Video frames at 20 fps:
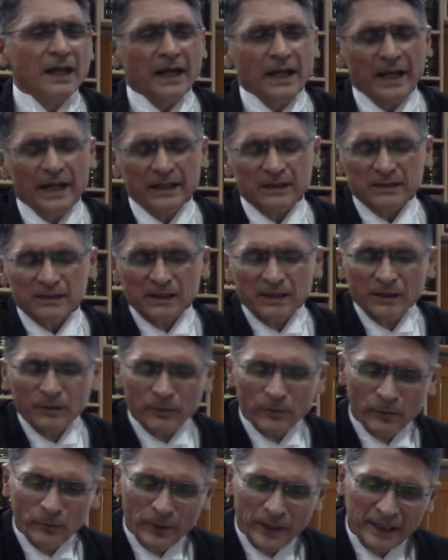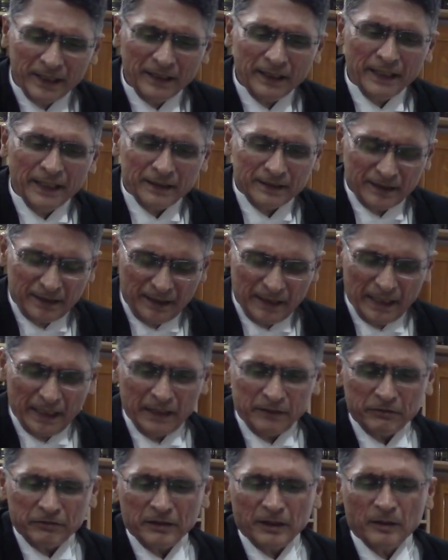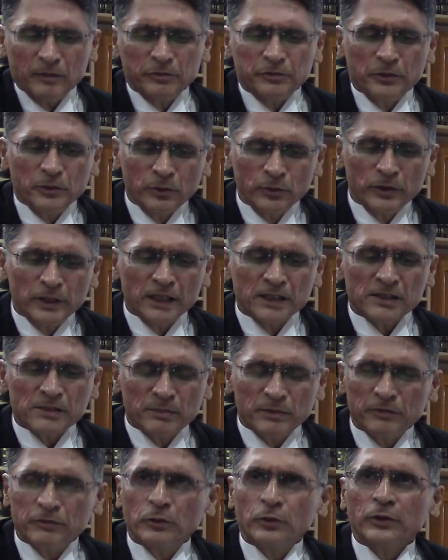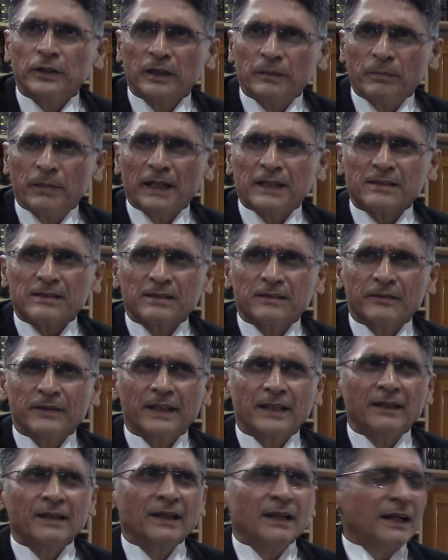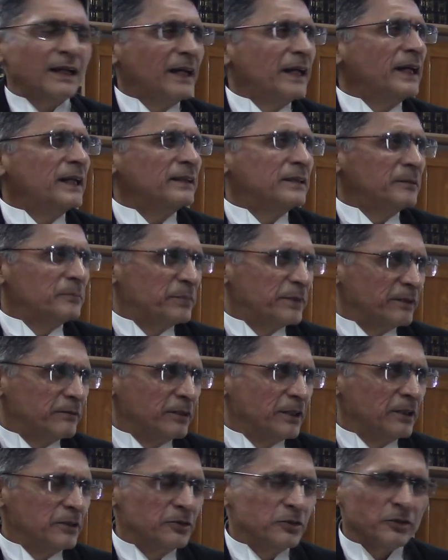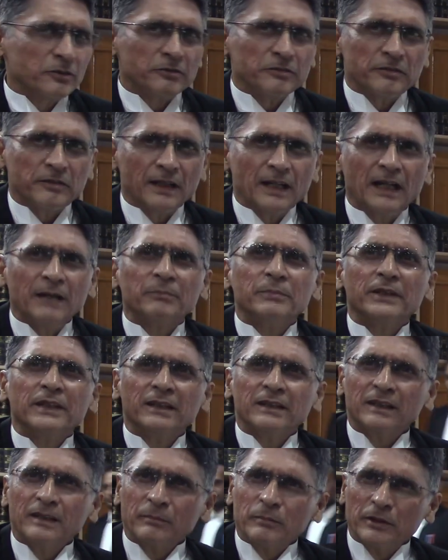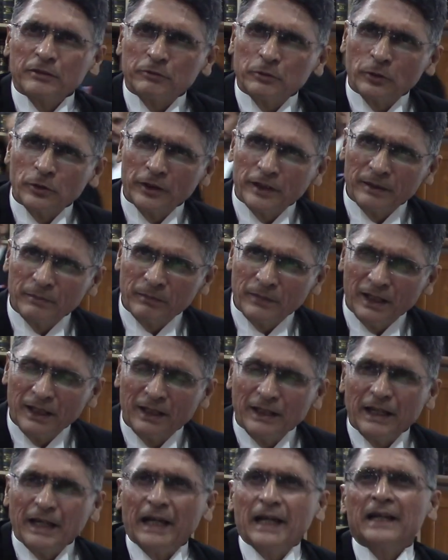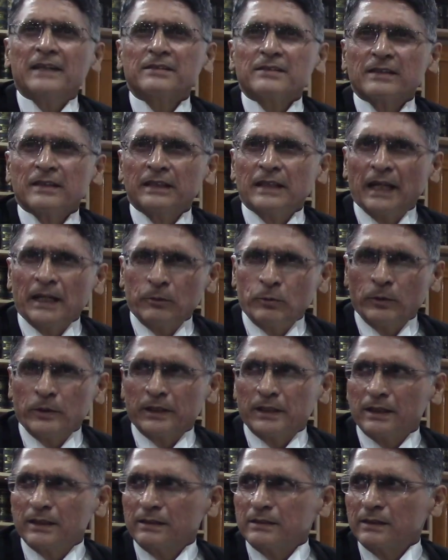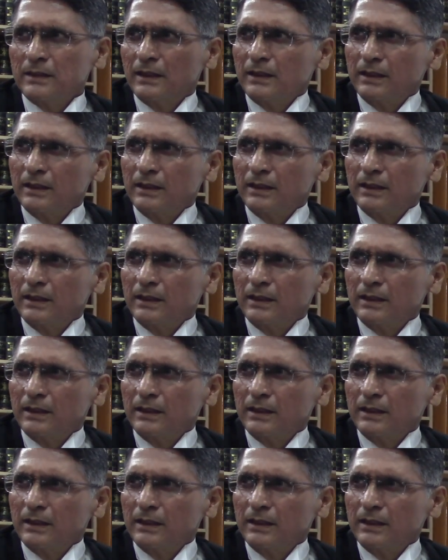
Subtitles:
And very late in life, a few years before he passed away, I had the privilege of appearing before him as an advocate.